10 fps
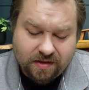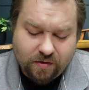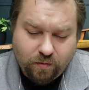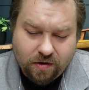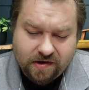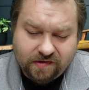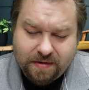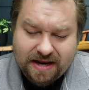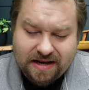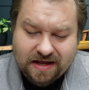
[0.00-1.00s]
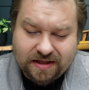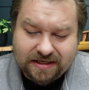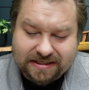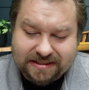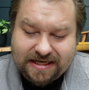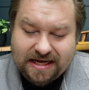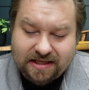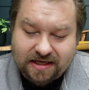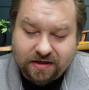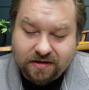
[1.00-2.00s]
The words meant nothing to
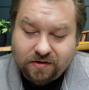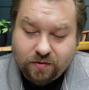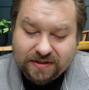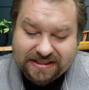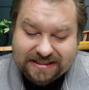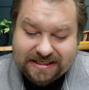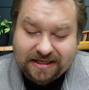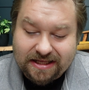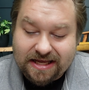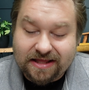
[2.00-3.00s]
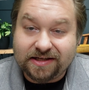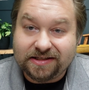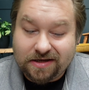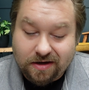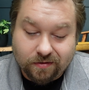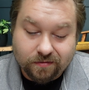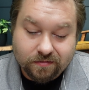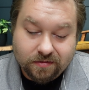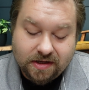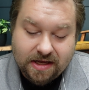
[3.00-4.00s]
Stanley, who was still in the snow.
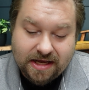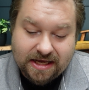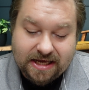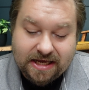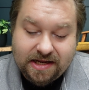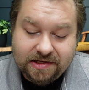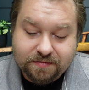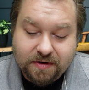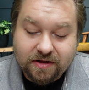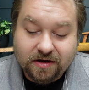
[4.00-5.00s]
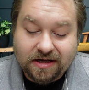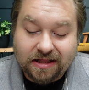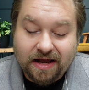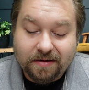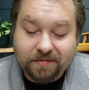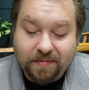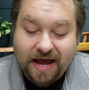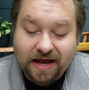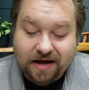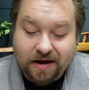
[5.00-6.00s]
He and his mother climbed
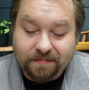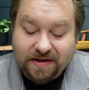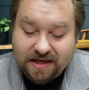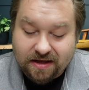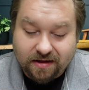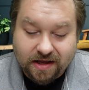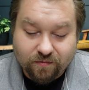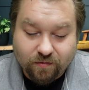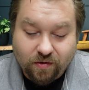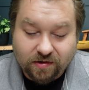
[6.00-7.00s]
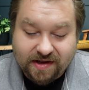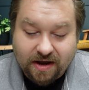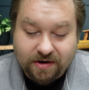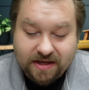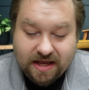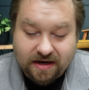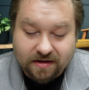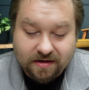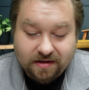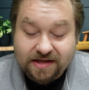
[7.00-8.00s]
back up the hill and rolled down
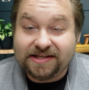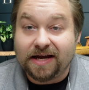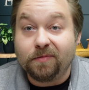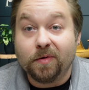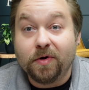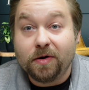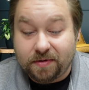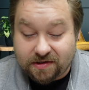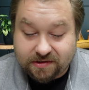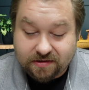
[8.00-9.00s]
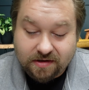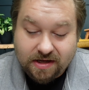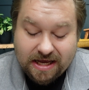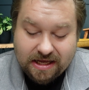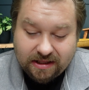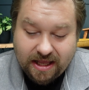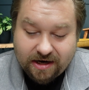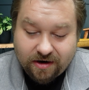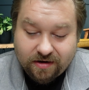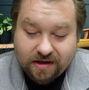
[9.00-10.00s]
again, this time on purpose.
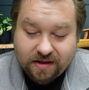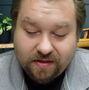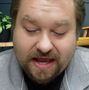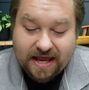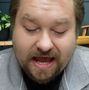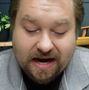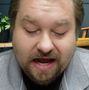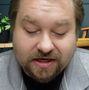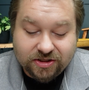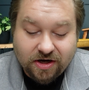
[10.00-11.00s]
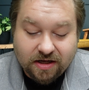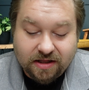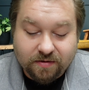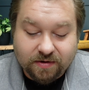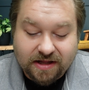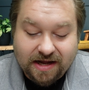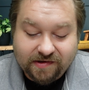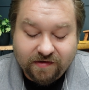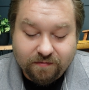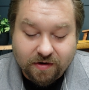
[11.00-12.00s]
Later, they had hot chocolate with
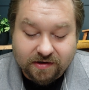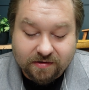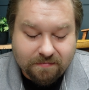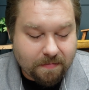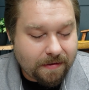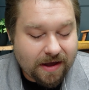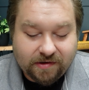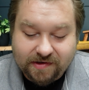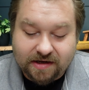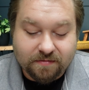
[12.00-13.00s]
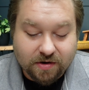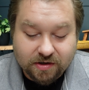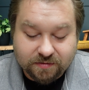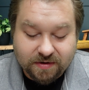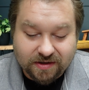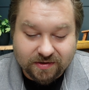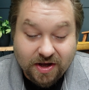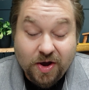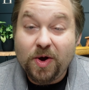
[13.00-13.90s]
lots of mar melted marshmallows.